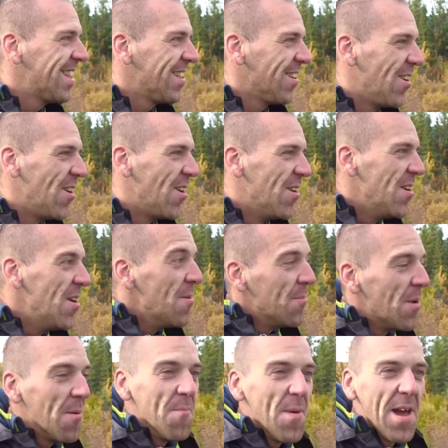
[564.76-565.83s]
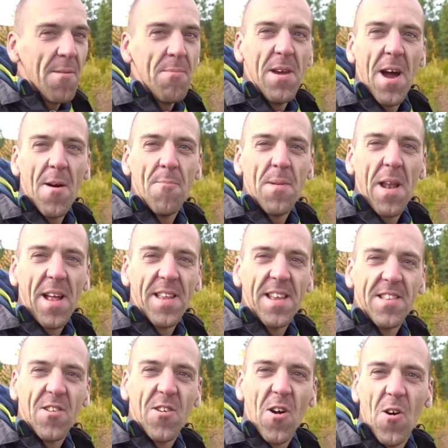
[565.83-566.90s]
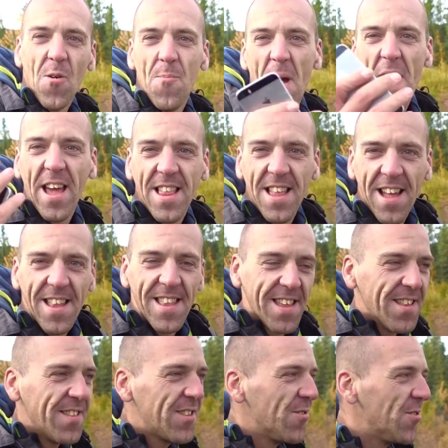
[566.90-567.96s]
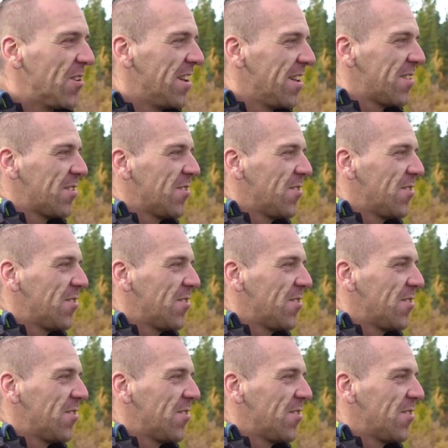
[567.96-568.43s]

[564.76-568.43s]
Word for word: so, but maybe I'm planning to go back then in two years.